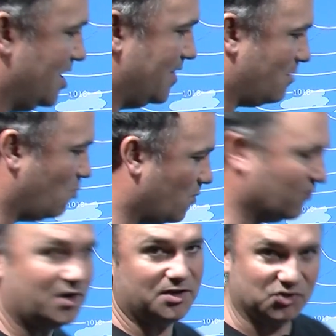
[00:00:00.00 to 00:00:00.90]
That warm
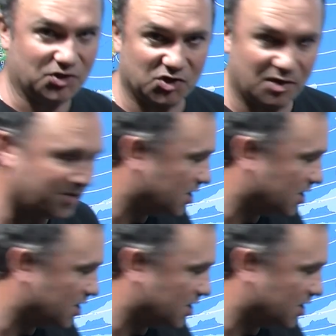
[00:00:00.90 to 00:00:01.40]
front is just going to bring a